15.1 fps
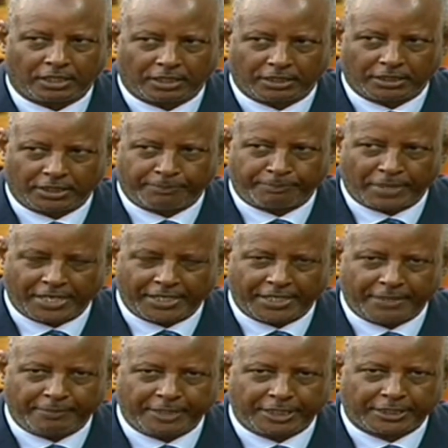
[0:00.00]
the
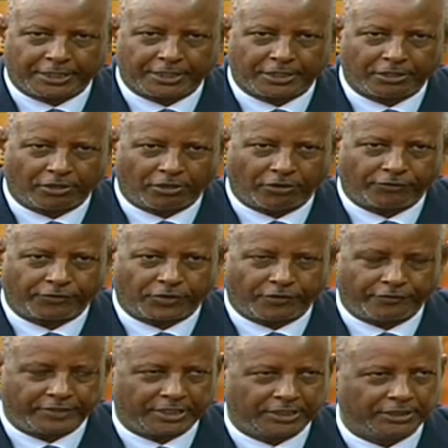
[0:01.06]
pandemic of
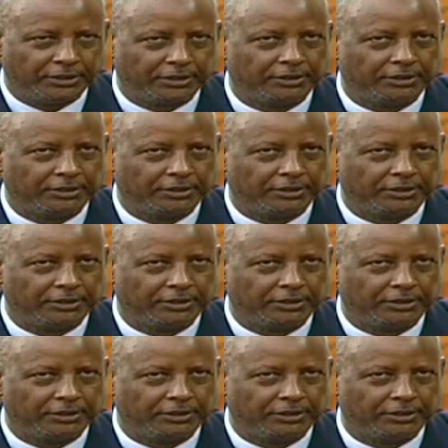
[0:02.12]
COVID